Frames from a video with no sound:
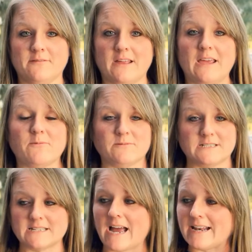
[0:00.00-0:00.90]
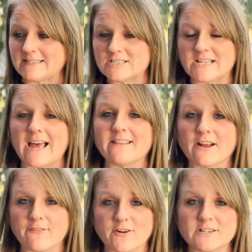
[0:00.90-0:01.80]
It was kind of sat
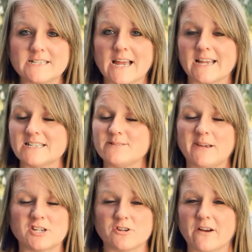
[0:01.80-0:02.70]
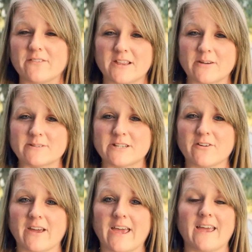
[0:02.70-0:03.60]
there for a second to make sure everything was
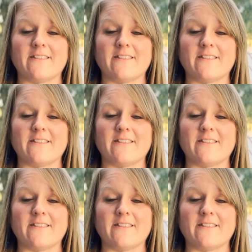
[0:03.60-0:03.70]
okay,